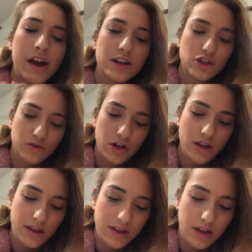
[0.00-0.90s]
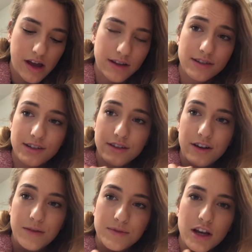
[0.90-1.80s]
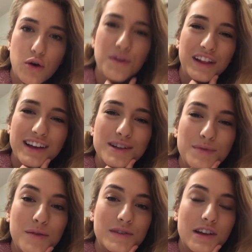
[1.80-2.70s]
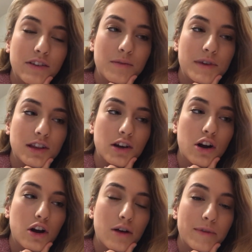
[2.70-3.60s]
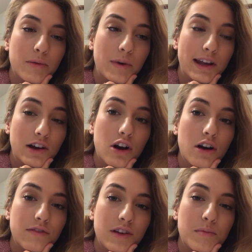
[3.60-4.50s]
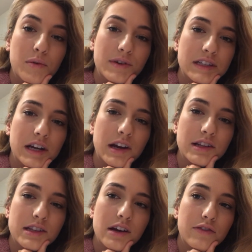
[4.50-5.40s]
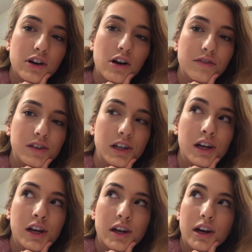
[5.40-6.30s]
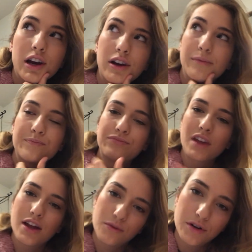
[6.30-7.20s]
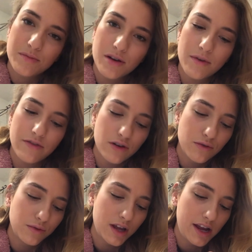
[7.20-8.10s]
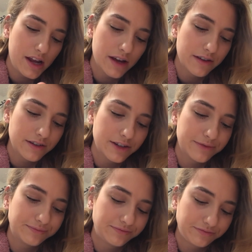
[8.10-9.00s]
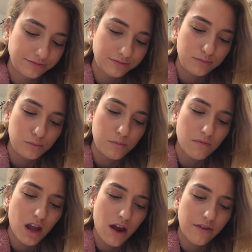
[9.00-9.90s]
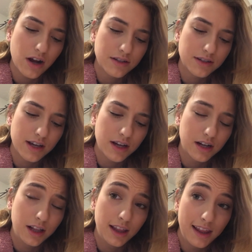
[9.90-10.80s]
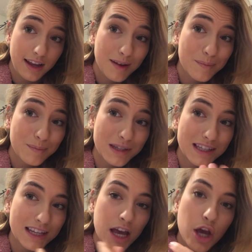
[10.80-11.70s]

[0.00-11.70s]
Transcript: So I'm trying to think the last update. Oh, the last update was definitely me in the car on my way to coffee, but once I got inside for coffee, um, I don't want to be on my phone and I forgot to take clips.